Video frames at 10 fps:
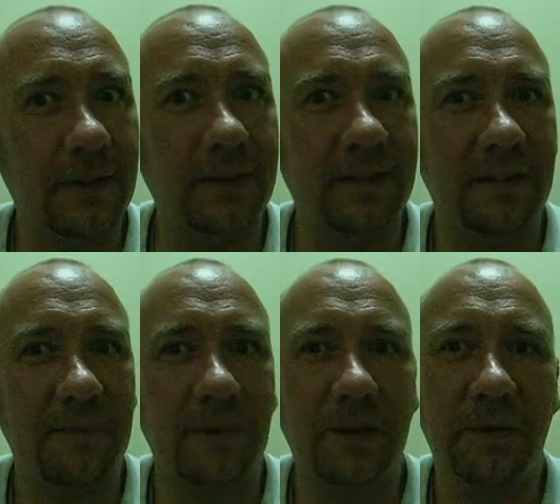find
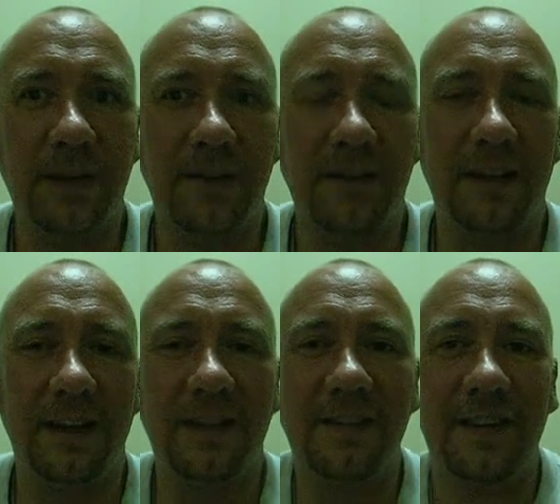somewhere where there's like
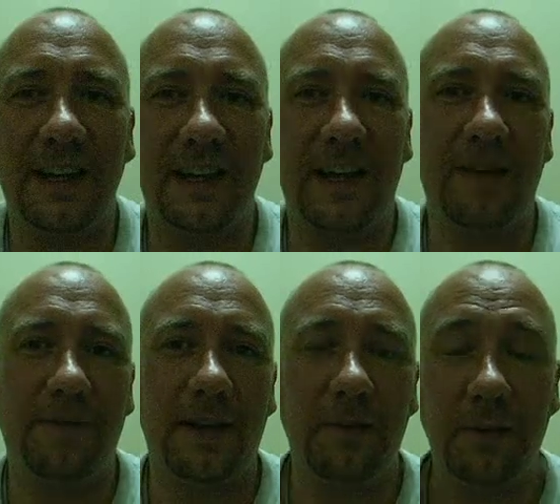an internet
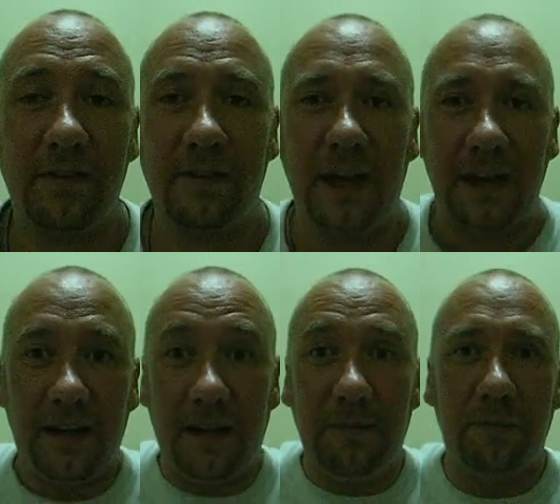cafe with
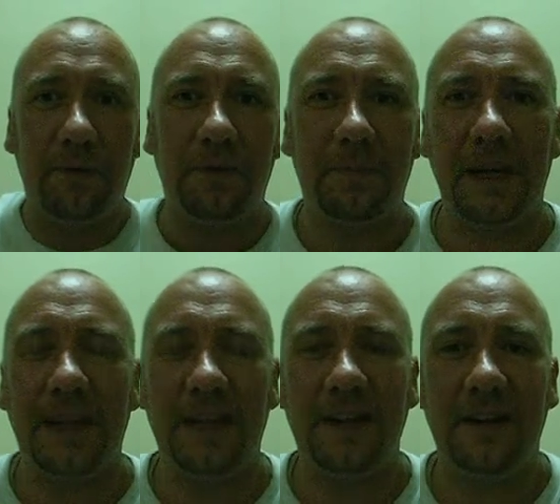satellite
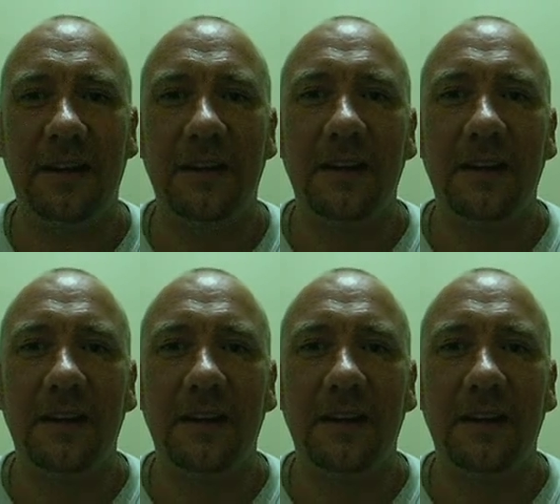broadband and